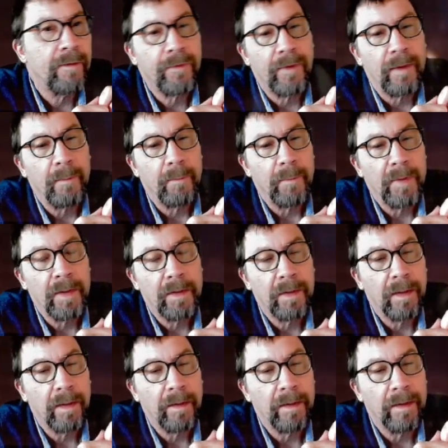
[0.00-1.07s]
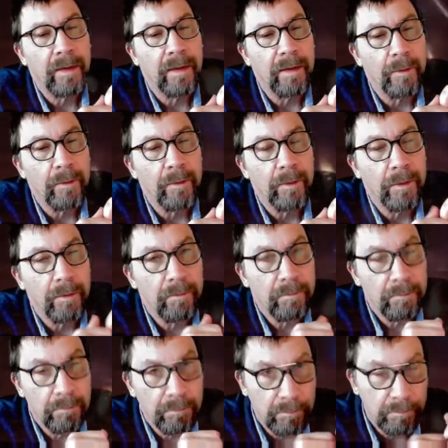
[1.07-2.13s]
from the
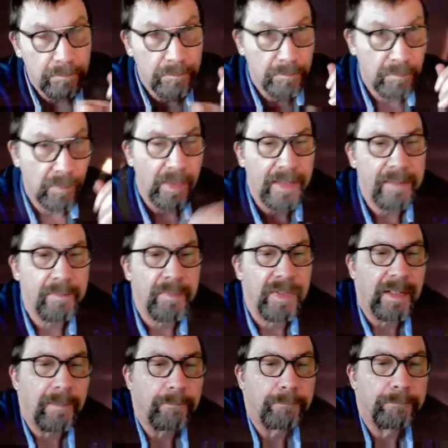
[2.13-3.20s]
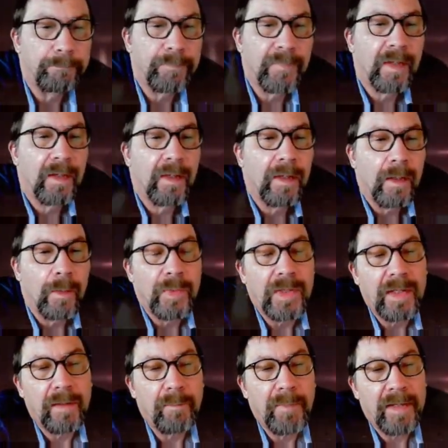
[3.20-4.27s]
light beam, we
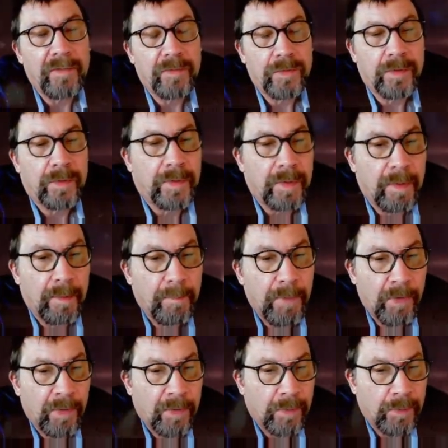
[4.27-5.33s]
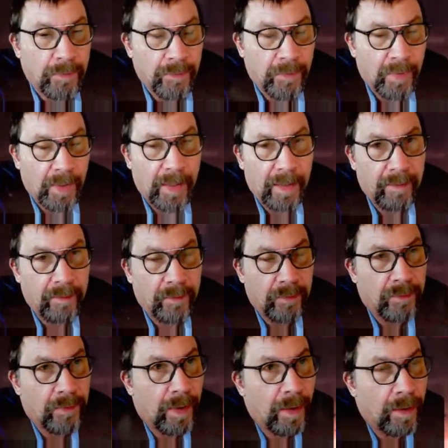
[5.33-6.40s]
can measure particles
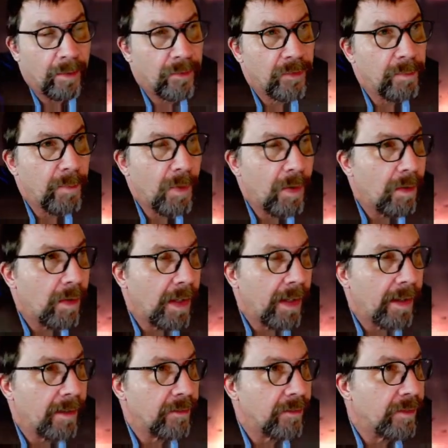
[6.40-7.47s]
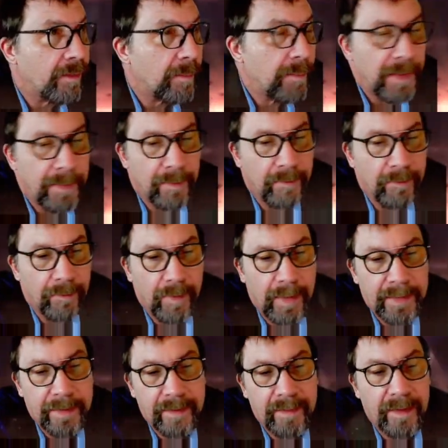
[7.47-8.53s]
as small as the beam of
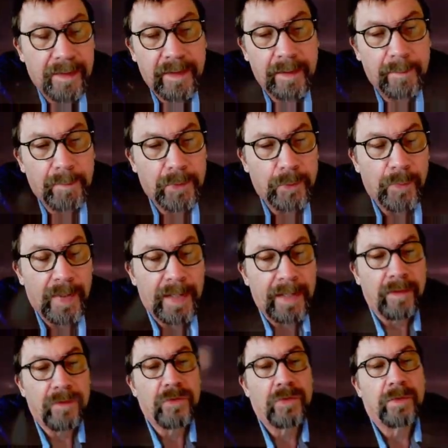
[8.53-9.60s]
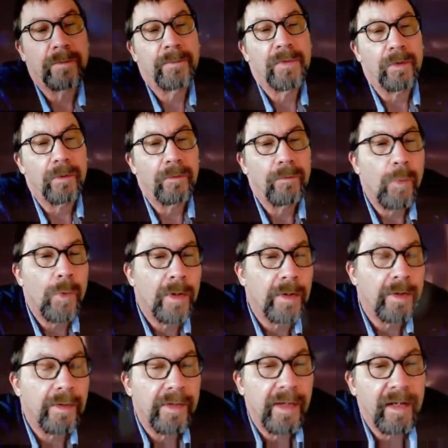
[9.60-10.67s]
light in the blue range. So
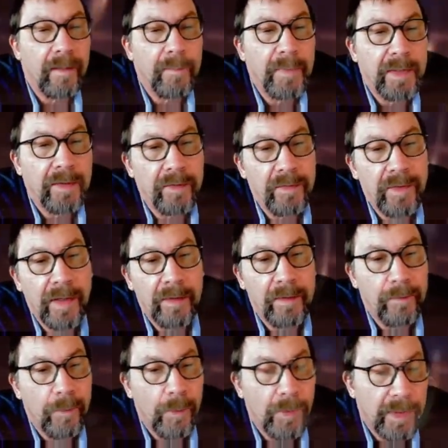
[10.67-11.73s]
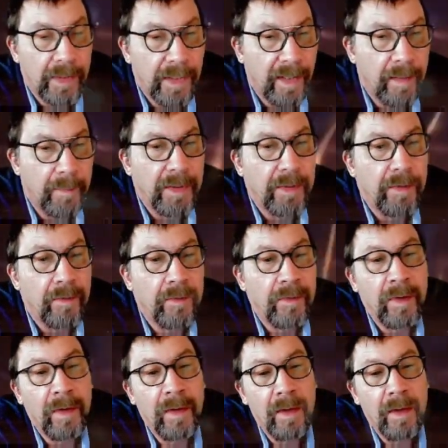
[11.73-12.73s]
400 nanometers down to 40 nanometers.